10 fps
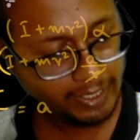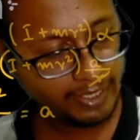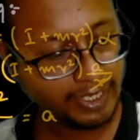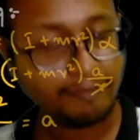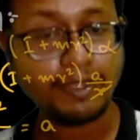
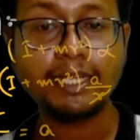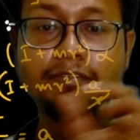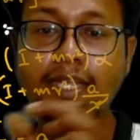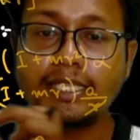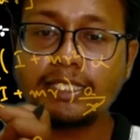Now if I
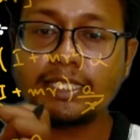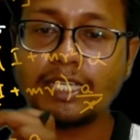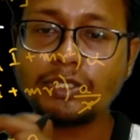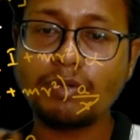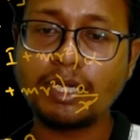divide this r
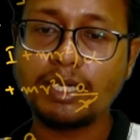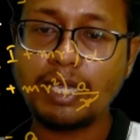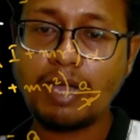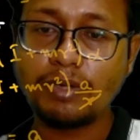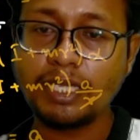square
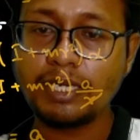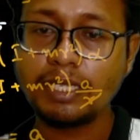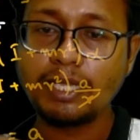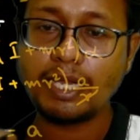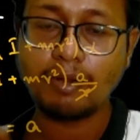out here
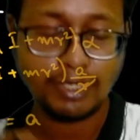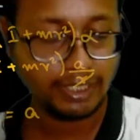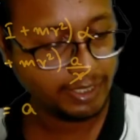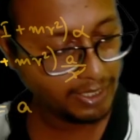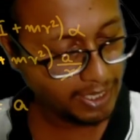and out here,
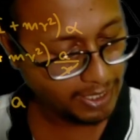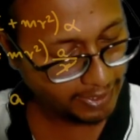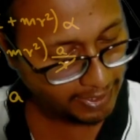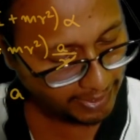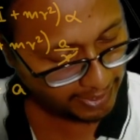I'll
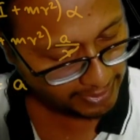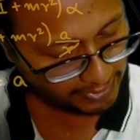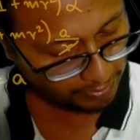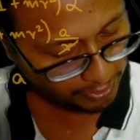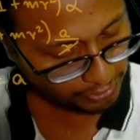get a is
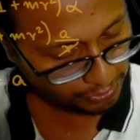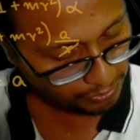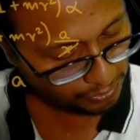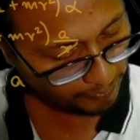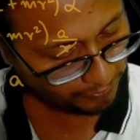equals to